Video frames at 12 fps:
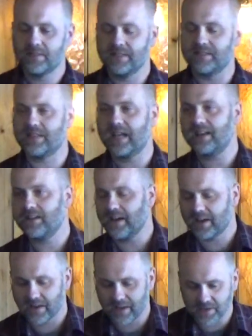Is that
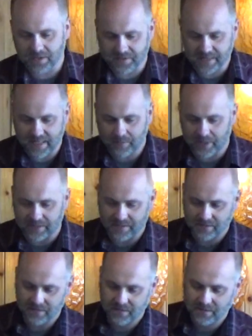not an
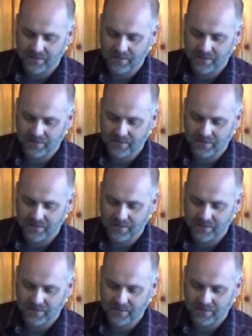understatement?